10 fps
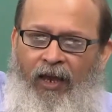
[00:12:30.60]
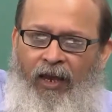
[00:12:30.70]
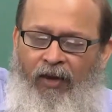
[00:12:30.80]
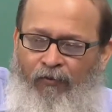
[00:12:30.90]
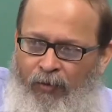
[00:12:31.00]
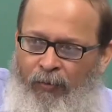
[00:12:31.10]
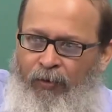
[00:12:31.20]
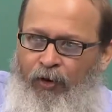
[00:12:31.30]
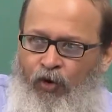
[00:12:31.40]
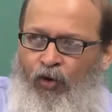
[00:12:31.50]
if
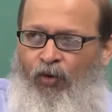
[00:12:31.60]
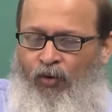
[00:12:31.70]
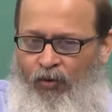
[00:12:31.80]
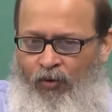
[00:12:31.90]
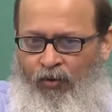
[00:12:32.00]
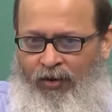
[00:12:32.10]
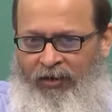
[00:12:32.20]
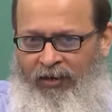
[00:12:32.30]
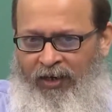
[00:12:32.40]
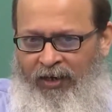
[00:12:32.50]
people know what is
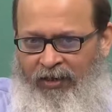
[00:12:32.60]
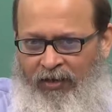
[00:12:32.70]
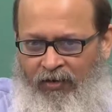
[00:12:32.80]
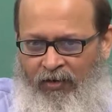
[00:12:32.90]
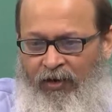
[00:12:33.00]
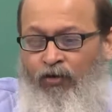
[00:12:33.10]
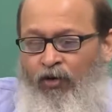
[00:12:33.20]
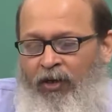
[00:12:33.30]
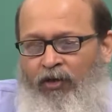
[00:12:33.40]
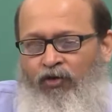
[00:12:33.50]
the right and wrong, you
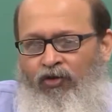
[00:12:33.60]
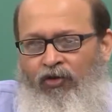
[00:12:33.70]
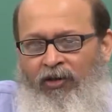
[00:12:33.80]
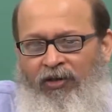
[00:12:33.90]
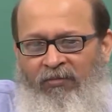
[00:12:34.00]
know that you should not